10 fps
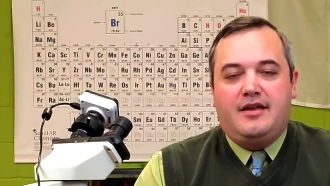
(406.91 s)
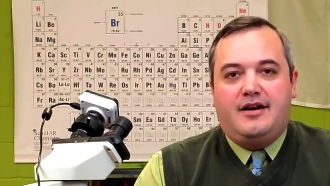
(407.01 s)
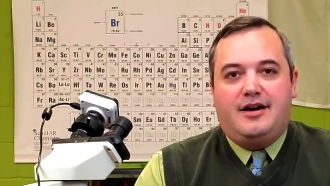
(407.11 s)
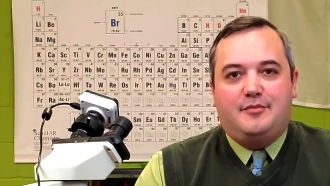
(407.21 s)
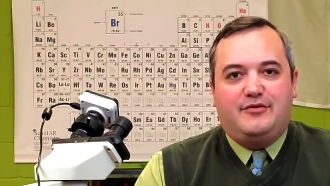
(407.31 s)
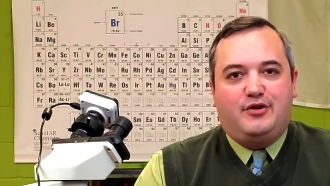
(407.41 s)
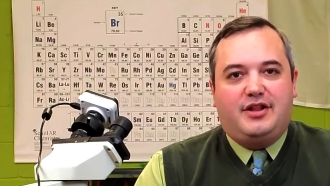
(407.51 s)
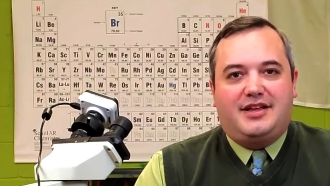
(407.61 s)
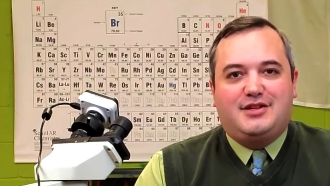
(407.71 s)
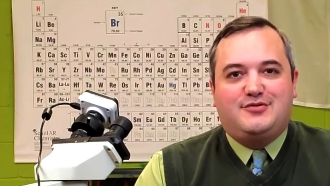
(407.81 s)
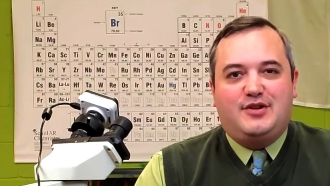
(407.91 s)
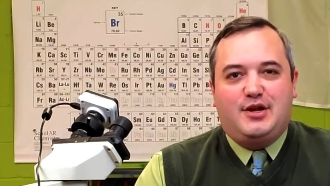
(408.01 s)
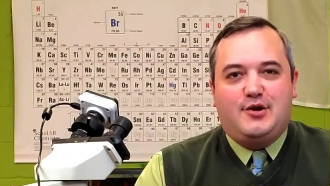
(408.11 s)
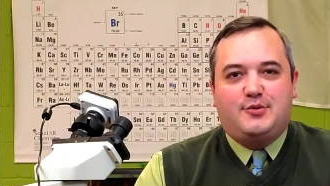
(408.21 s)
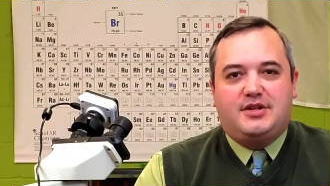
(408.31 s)
Um, if you like this
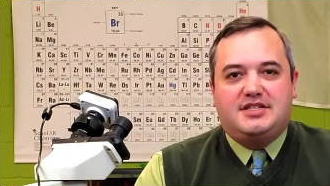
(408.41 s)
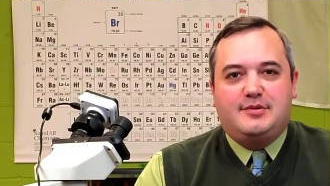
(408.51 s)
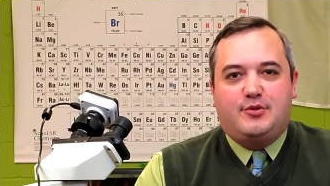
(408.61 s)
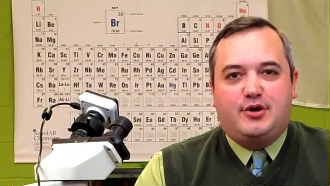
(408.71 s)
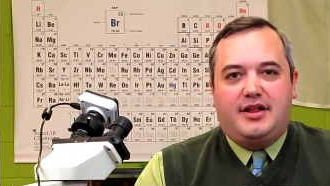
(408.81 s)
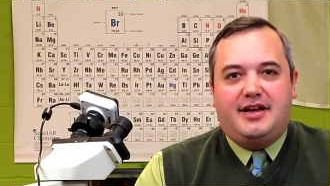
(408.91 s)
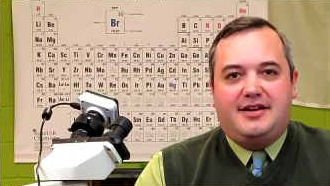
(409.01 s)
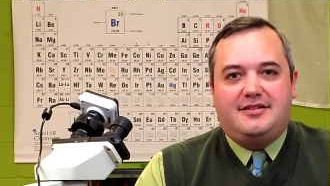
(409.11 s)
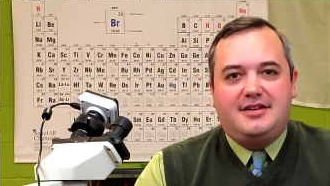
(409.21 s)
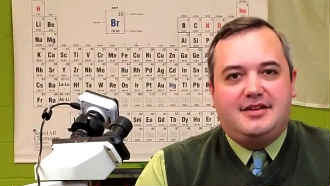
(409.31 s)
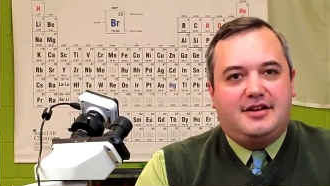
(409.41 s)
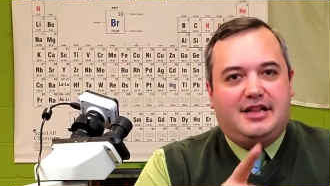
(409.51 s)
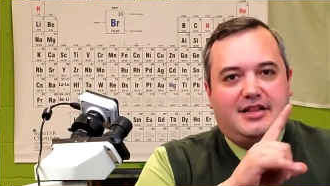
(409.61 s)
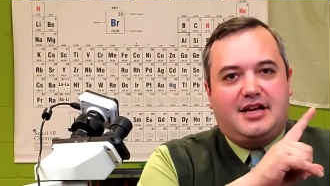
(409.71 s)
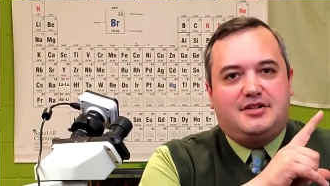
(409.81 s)
video and want to see more like it,
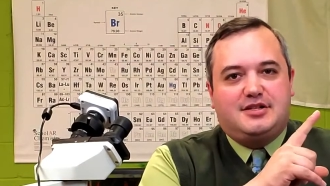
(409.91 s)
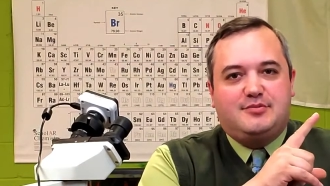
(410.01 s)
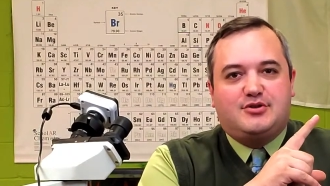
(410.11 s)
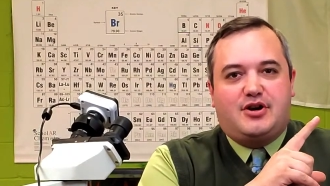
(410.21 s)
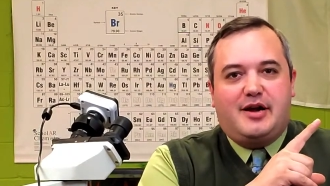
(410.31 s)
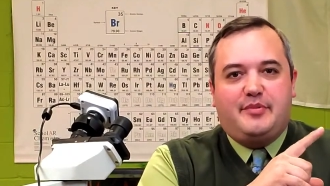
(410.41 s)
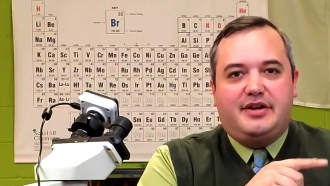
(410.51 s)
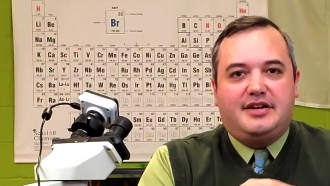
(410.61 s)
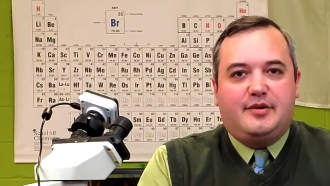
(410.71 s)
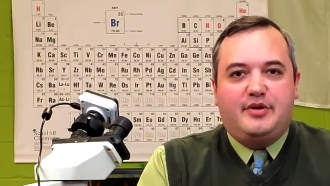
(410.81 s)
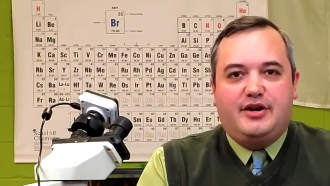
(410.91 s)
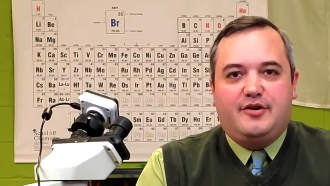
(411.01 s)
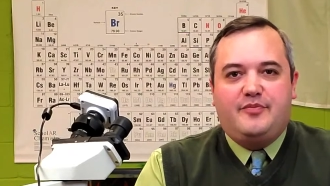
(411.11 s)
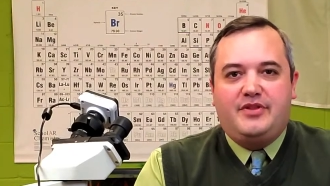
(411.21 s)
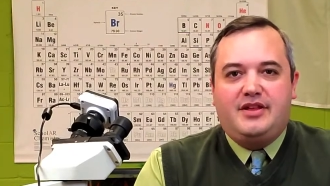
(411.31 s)
click click that subscribe button up here.